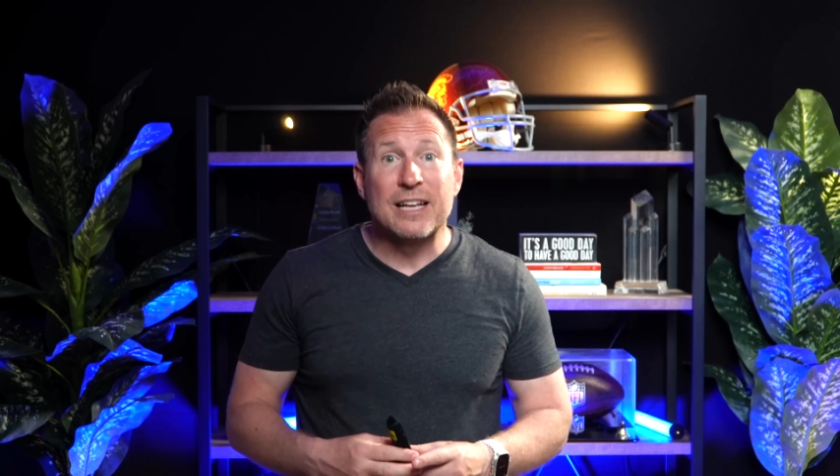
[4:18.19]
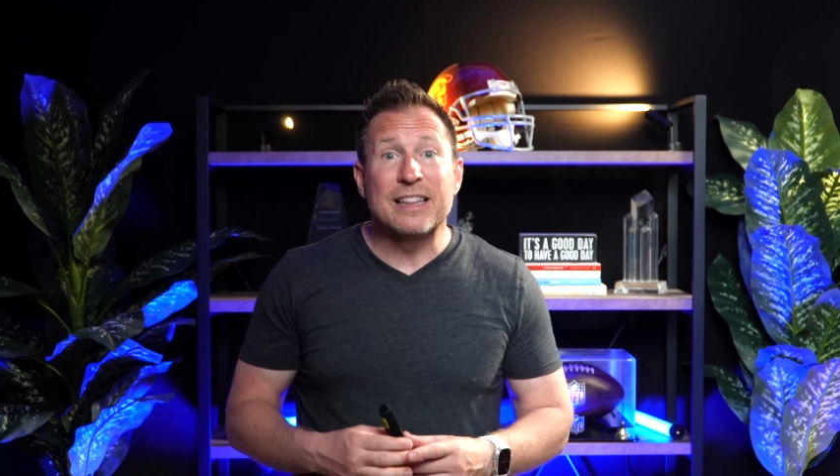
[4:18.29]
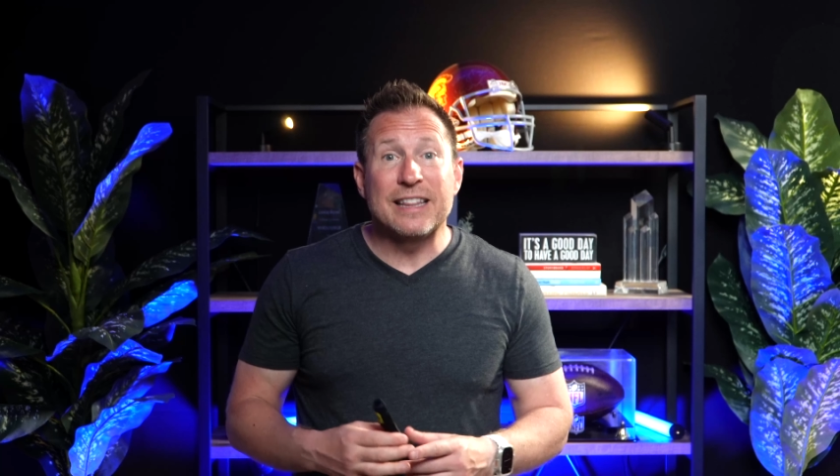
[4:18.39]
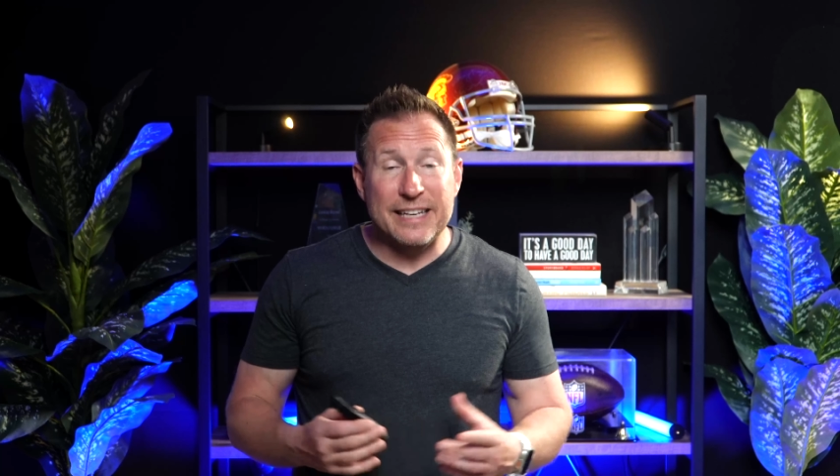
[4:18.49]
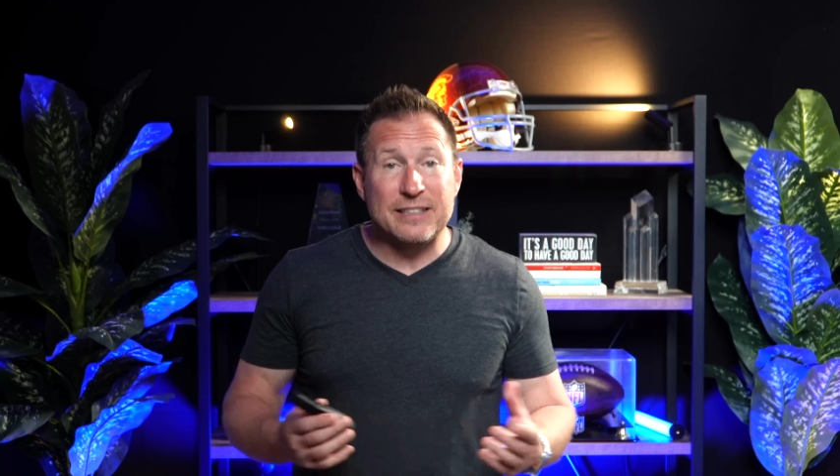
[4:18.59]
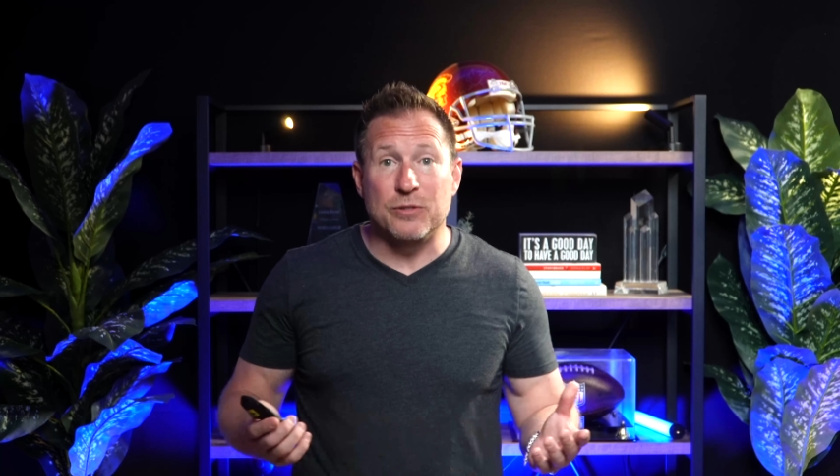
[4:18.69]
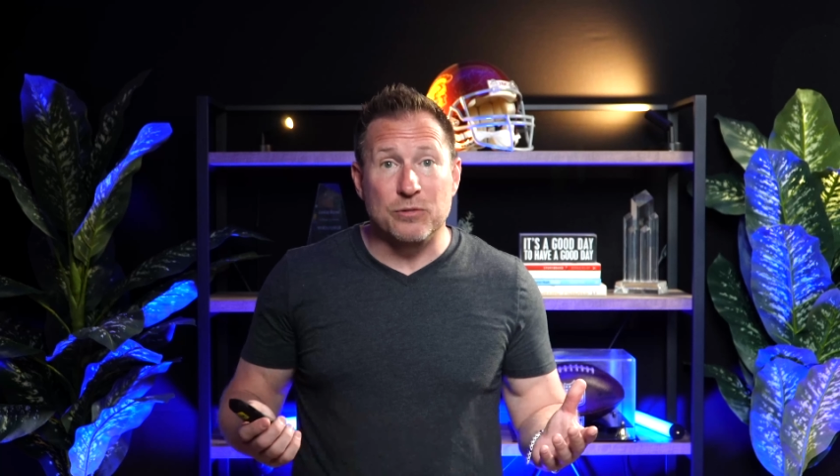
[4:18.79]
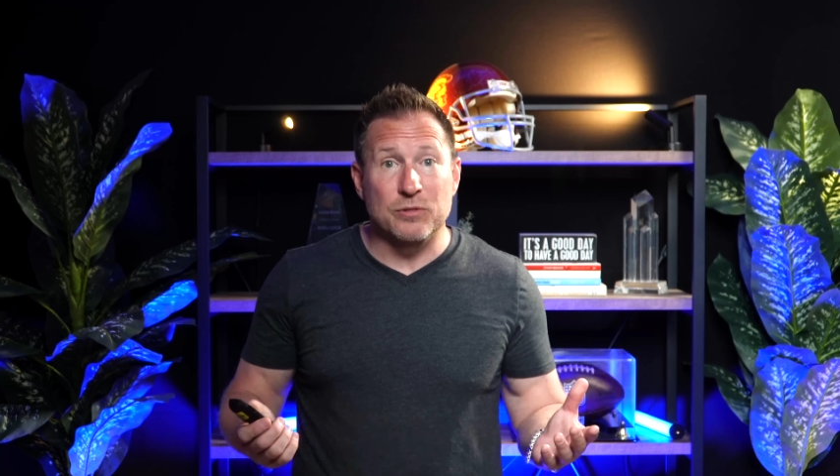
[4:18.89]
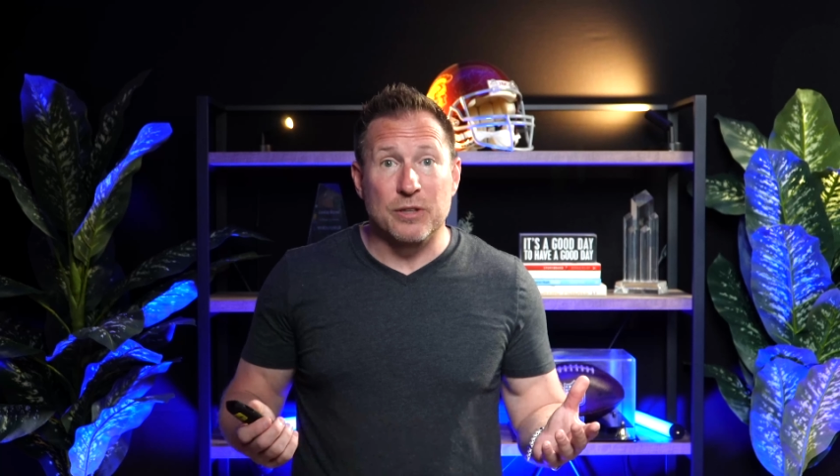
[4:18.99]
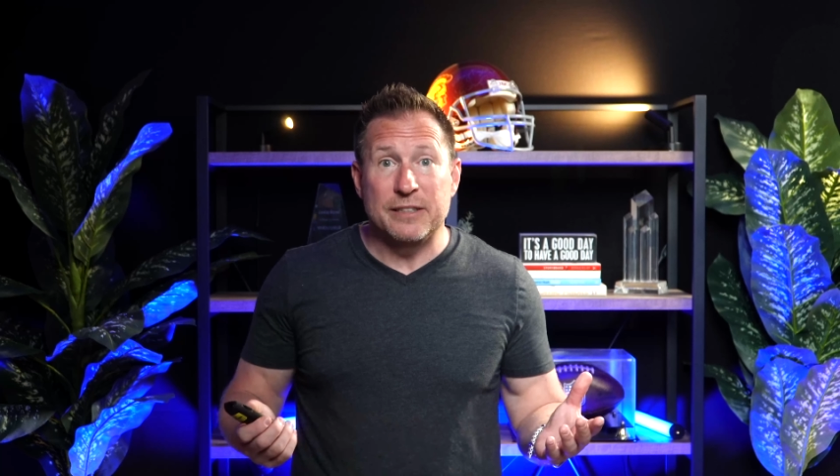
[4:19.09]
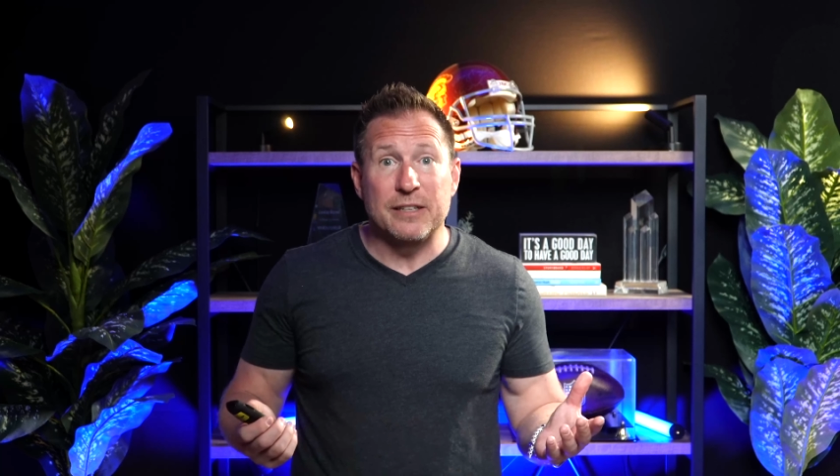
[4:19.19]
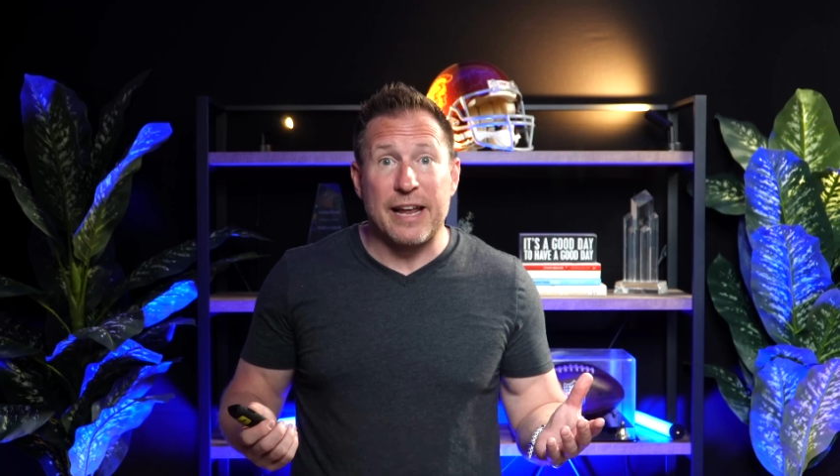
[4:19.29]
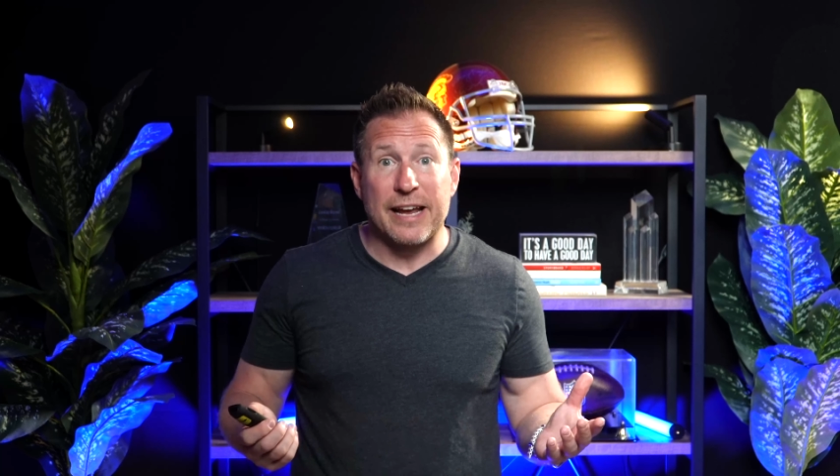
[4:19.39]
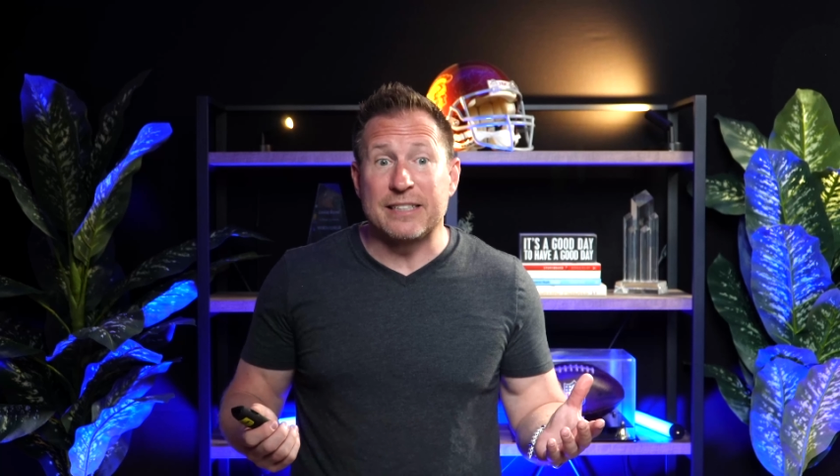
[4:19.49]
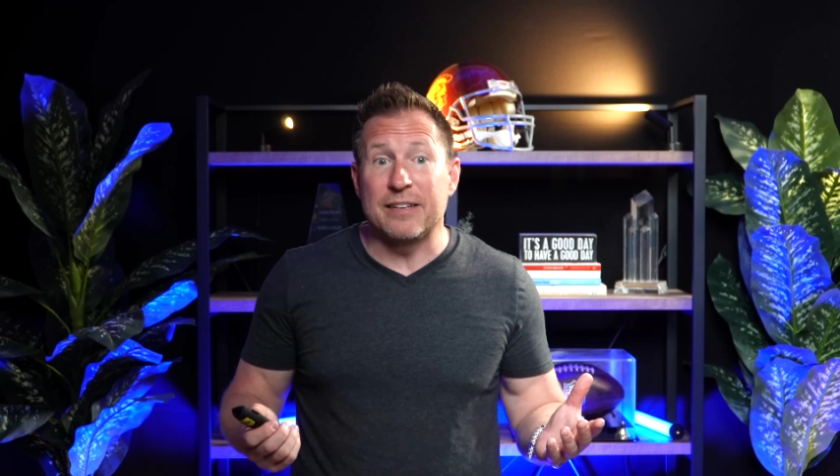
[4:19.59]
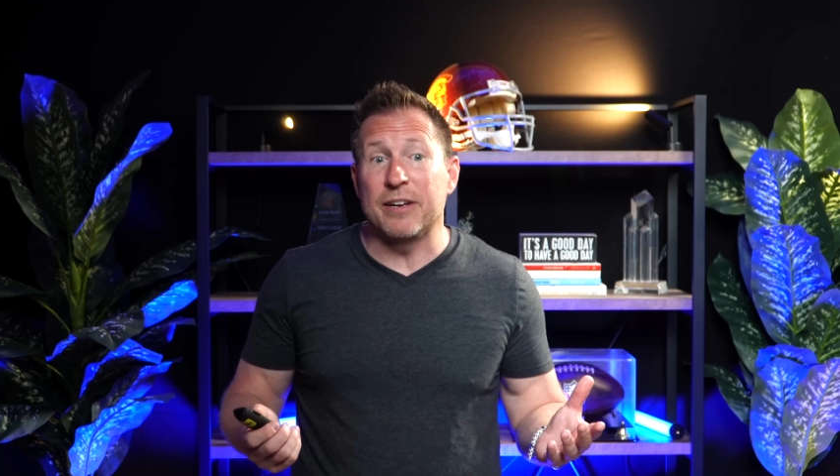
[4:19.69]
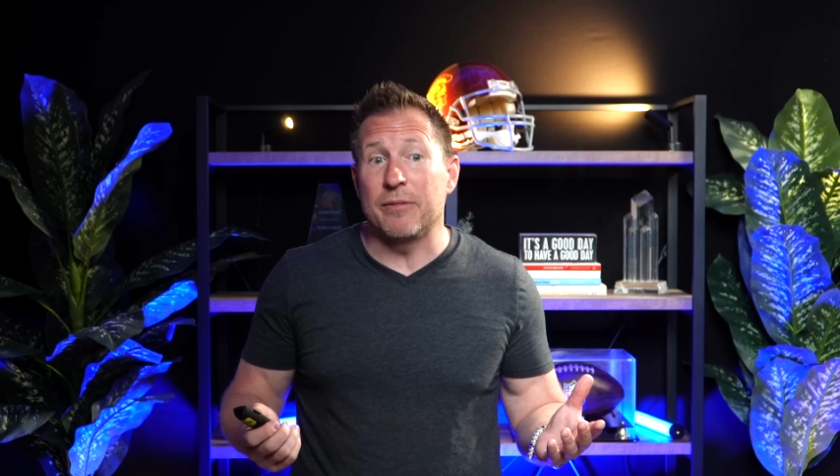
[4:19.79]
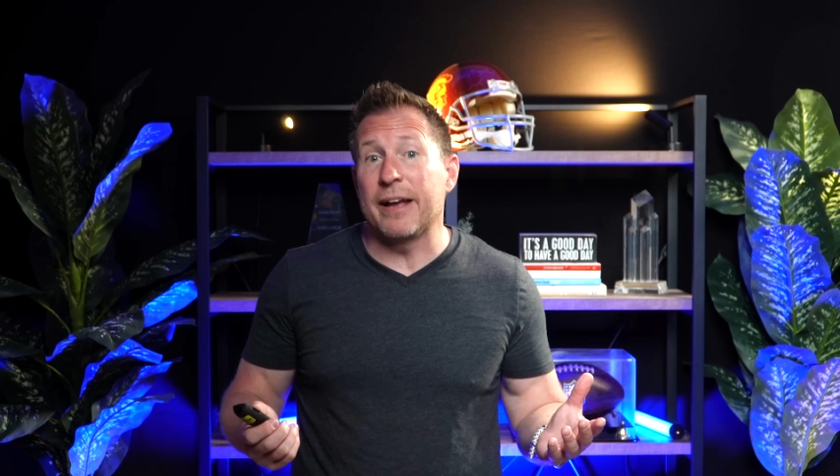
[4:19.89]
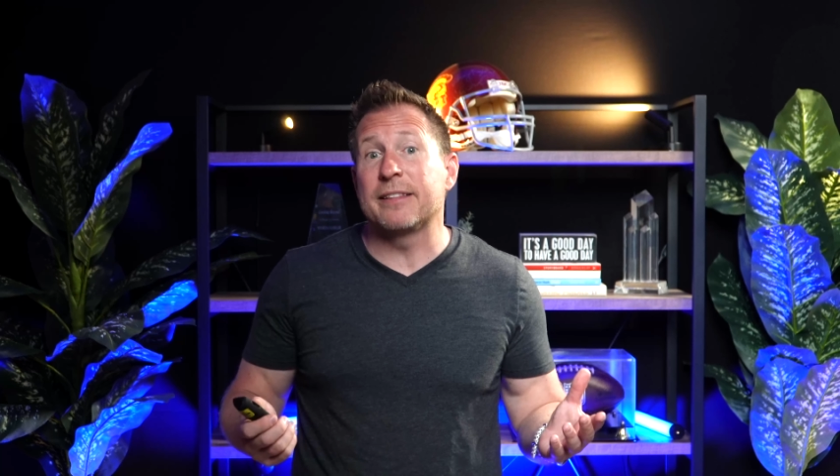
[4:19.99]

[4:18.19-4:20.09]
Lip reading: lead to negativity, right?